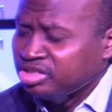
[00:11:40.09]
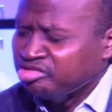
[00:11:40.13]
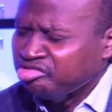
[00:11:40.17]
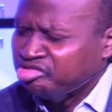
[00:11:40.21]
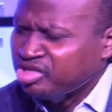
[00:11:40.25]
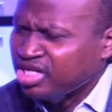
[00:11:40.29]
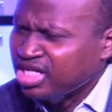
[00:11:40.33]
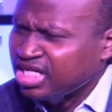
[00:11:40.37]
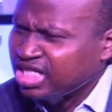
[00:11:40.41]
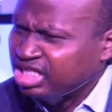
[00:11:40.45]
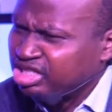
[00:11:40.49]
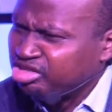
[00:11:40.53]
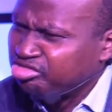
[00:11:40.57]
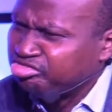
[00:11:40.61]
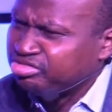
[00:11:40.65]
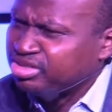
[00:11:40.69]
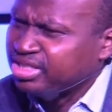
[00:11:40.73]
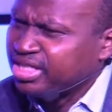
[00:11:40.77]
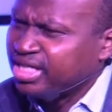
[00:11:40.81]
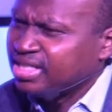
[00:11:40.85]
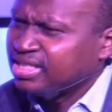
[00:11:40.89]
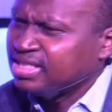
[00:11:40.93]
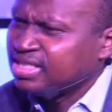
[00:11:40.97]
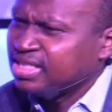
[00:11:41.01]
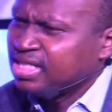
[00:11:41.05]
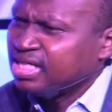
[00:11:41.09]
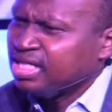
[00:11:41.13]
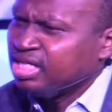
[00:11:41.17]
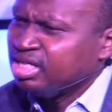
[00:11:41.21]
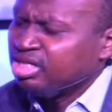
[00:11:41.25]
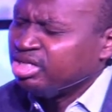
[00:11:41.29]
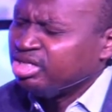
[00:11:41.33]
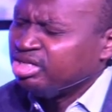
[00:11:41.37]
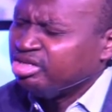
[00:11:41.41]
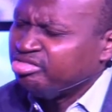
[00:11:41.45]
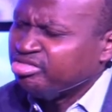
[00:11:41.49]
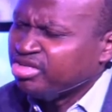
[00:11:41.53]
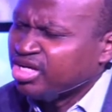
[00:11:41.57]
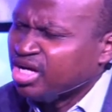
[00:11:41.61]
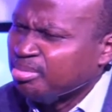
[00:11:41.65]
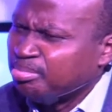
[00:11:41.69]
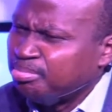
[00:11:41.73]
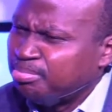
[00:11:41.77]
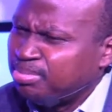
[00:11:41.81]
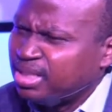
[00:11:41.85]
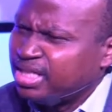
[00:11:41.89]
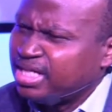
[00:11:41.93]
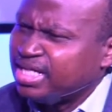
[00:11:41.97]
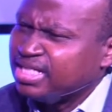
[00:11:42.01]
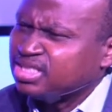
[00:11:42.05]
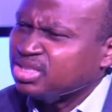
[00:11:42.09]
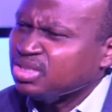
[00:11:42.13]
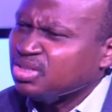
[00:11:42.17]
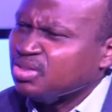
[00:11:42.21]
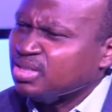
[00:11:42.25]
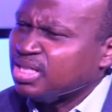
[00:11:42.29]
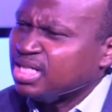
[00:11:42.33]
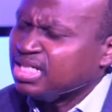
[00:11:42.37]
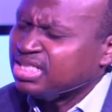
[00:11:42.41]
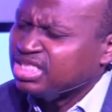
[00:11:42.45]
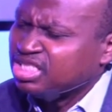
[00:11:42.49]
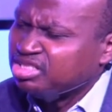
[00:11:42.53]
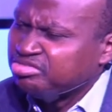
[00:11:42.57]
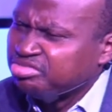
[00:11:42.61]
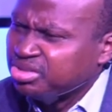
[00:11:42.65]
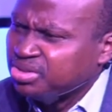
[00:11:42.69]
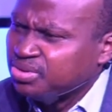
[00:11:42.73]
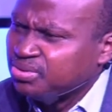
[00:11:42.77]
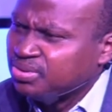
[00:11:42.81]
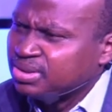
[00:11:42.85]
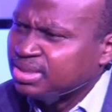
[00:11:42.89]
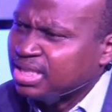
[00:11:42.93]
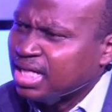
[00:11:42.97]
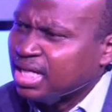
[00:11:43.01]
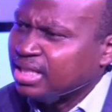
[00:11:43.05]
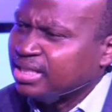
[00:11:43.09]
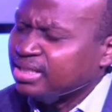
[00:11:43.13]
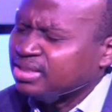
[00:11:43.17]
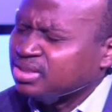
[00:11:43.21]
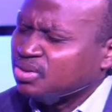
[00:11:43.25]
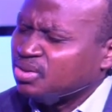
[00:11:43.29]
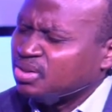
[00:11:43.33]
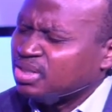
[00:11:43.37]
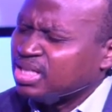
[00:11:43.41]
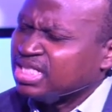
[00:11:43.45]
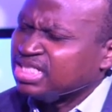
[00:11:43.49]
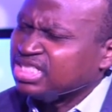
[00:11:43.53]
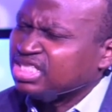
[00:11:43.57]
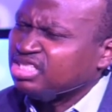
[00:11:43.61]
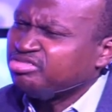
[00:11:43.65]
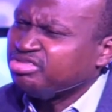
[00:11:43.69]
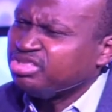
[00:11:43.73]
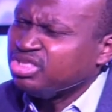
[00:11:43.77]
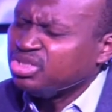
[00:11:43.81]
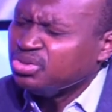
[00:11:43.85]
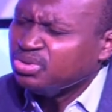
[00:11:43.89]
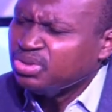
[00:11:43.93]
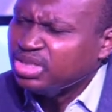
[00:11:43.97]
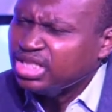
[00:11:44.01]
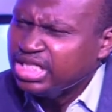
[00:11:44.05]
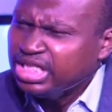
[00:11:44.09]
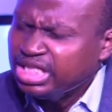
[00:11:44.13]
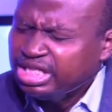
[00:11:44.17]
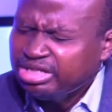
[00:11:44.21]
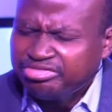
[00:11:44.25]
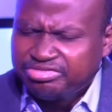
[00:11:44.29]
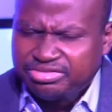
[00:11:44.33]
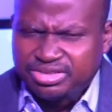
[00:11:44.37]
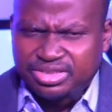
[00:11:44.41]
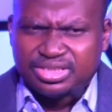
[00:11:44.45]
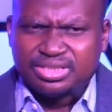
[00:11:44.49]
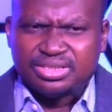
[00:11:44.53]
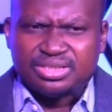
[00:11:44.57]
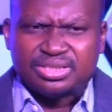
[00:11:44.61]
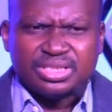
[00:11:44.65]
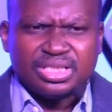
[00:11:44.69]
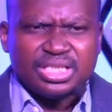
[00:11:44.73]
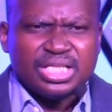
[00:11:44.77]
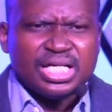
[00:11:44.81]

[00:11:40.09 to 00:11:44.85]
If you are gifted, if you are blessed, God has given you talent, God has given you gift.